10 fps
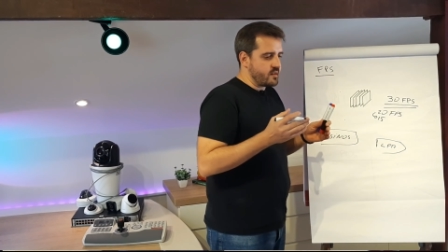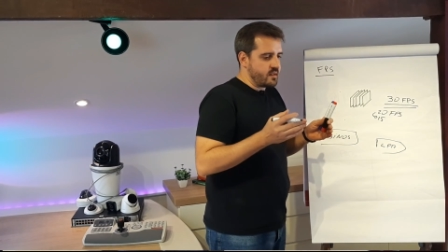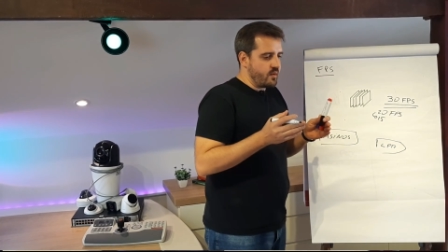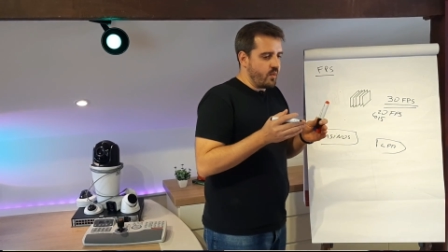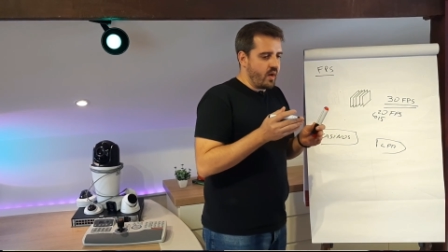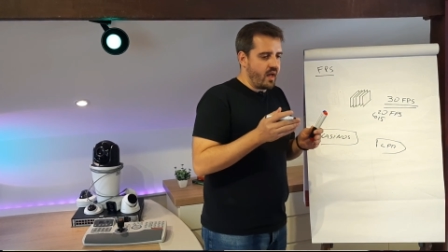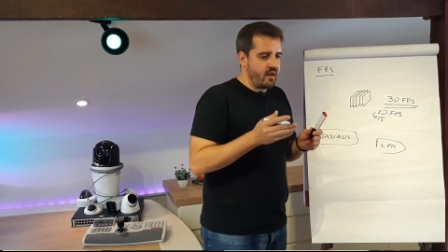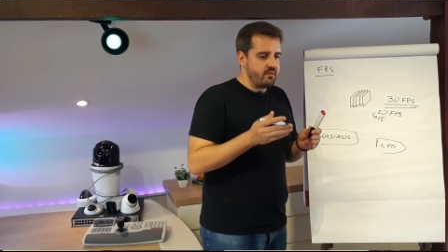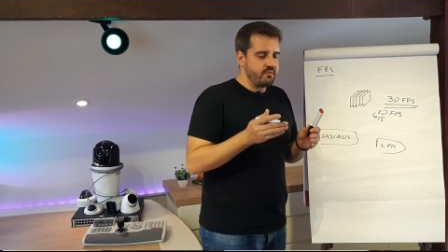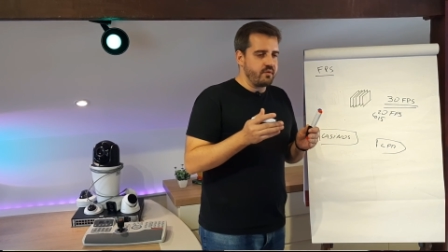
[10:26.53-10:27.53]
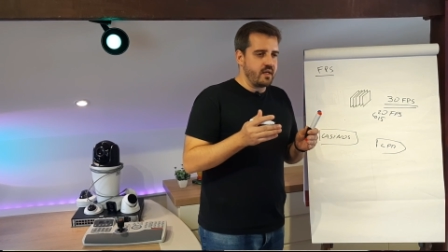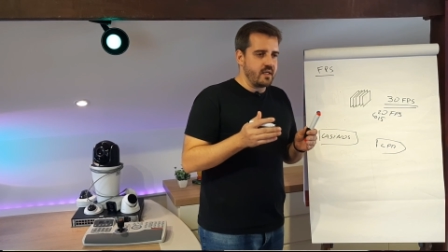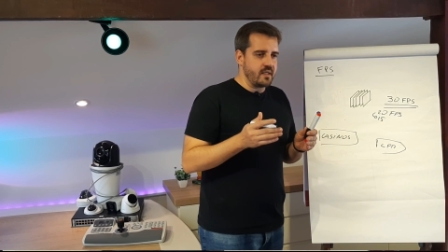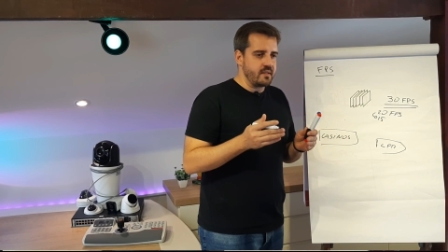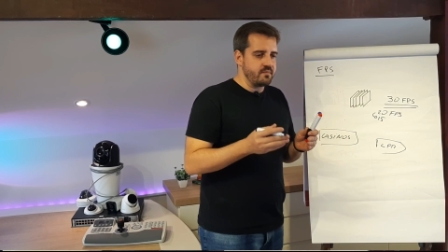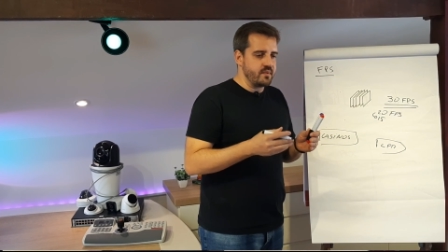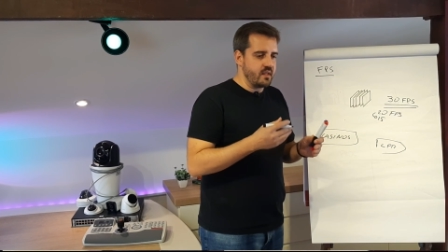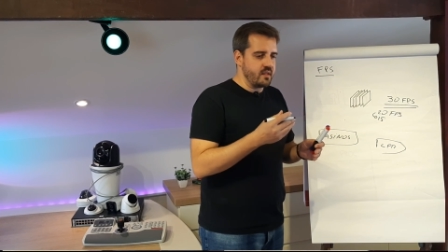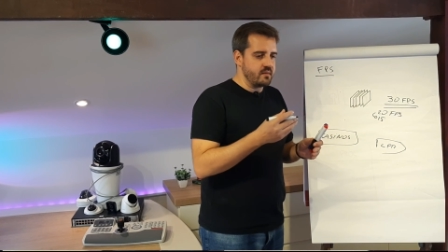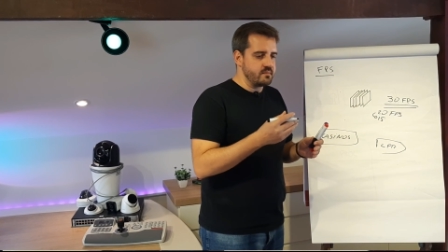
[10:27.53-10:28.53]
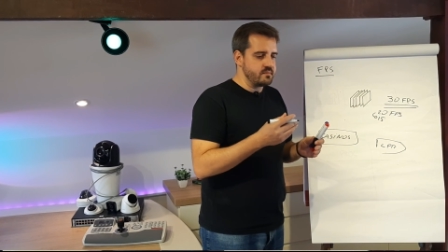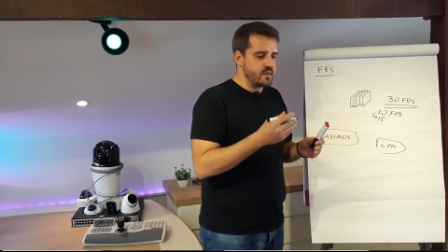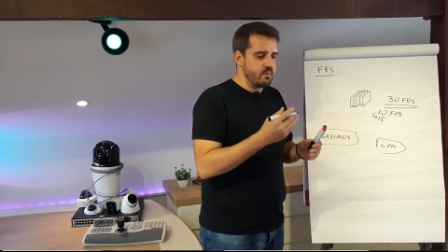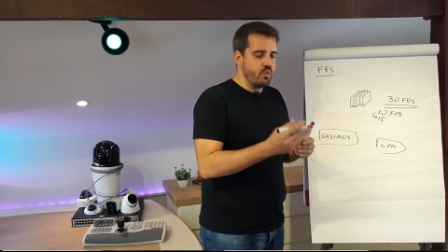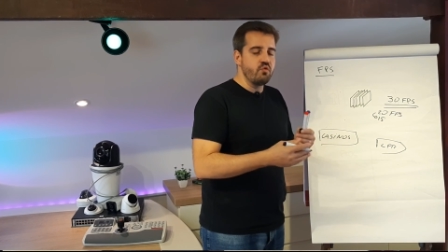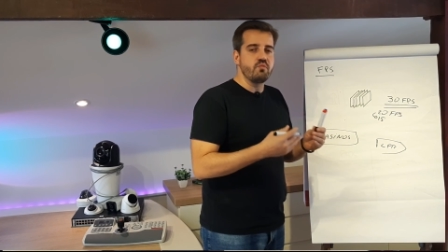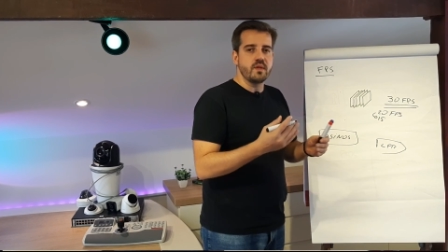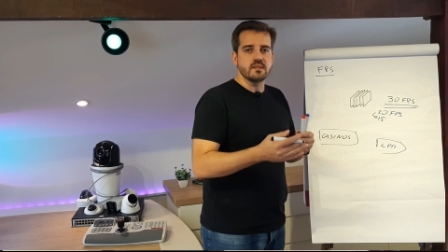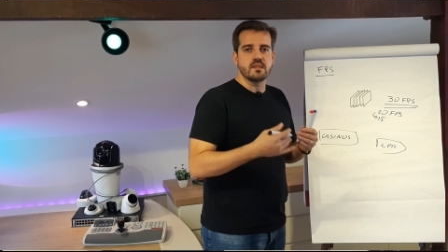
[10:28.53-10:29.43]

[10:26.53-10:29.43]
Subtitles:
they will have the movements